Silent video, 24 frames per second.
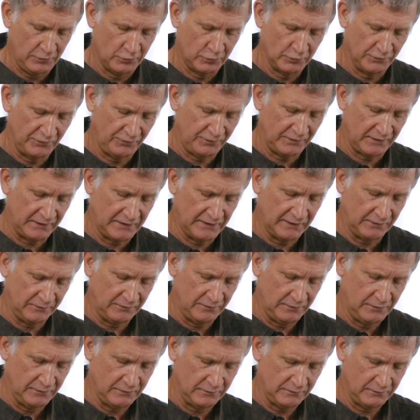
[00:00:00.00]
Notice I
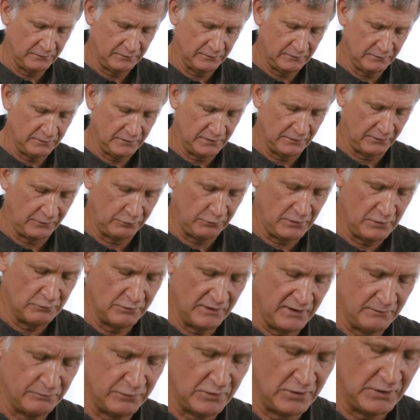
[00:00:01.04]
got the
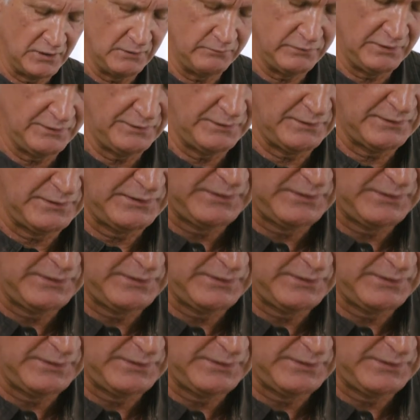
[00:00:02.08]
three-way bulb,